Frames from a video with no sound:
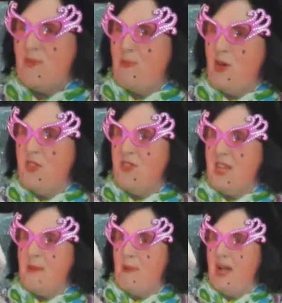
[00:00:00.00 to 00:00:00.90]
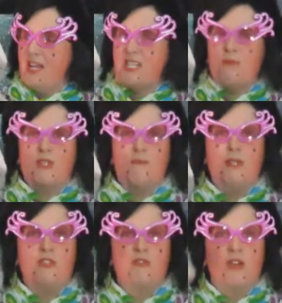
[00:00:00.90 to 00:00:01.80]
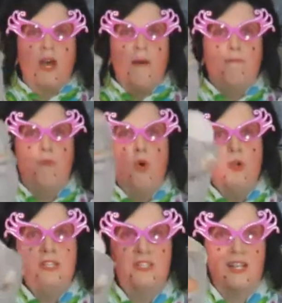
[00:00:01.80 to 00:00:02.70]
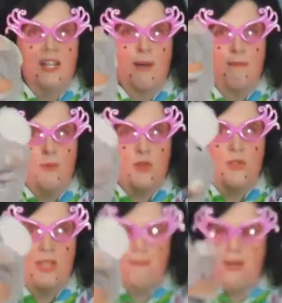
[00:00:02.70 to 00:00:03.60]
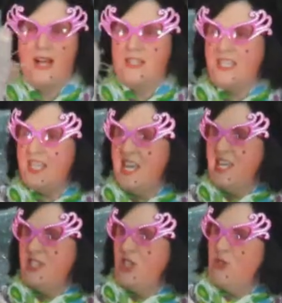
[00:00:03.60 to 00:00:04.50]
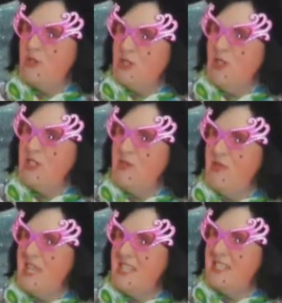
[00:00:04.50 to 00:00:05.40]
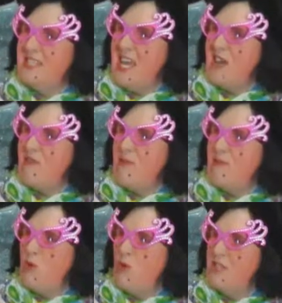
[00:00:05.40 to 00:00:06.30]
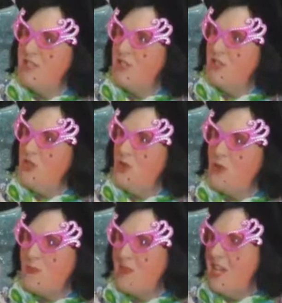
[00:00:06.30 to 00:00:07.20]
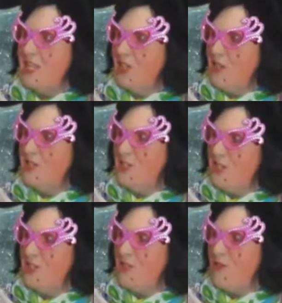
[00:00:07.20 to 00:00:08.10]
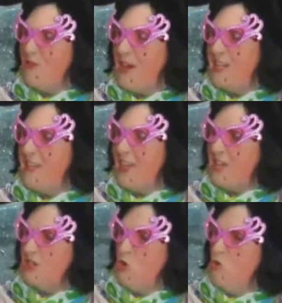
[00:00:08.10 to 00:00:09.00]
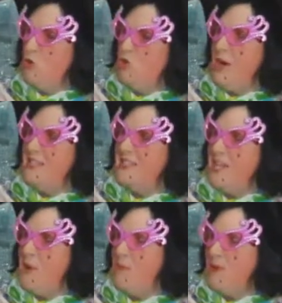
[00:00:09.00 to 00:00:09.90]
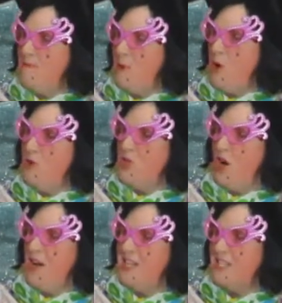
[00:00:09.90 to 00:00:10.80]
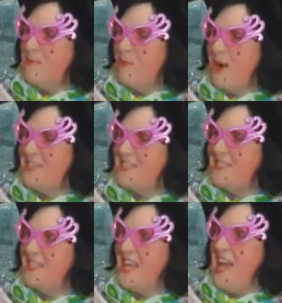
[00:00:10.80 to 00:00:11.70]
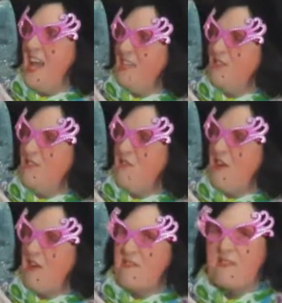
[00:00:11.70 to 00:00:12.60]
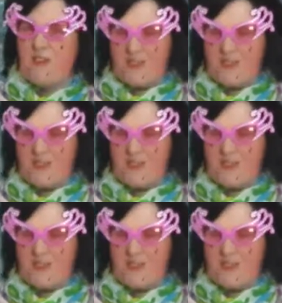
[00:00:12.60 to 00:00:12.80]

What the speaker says: and the birthday party was a bit of a boys' club birthday party, so there was lots of things there for boys to do. Lots and lots of fun, and they got all dressed up in bow ties and braces and looked very,